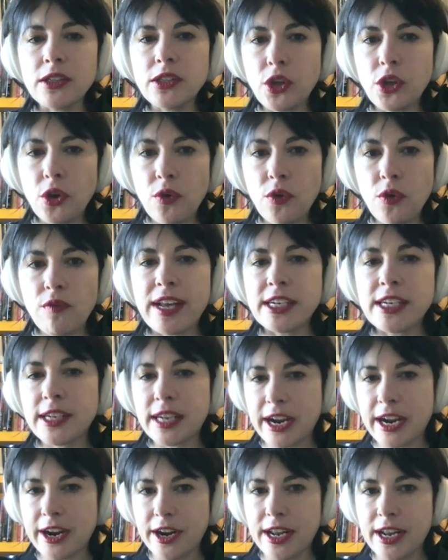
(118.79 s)
So
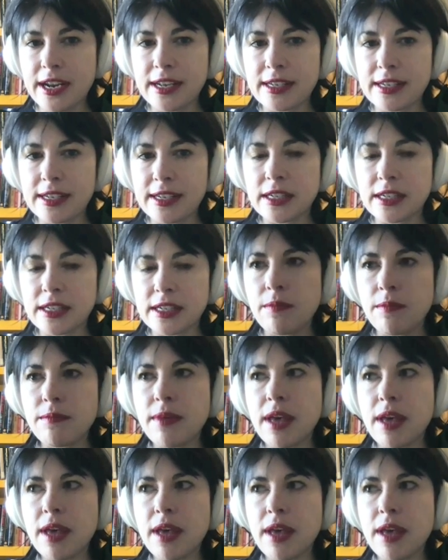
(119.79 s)

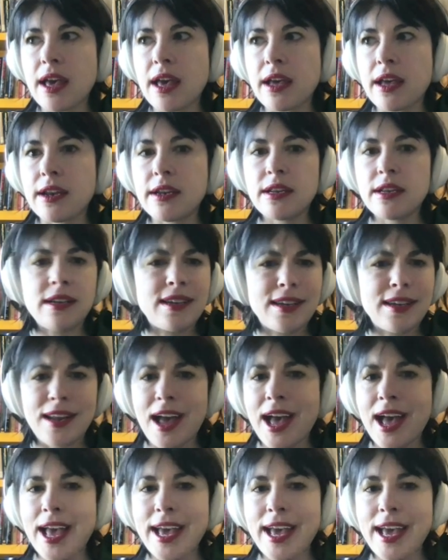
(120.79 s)
vegetarianism and
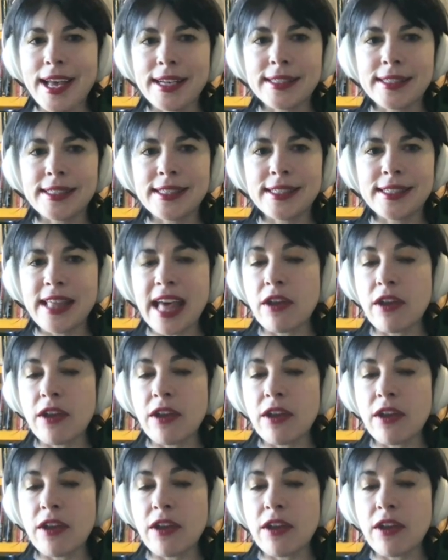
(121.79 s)
diets that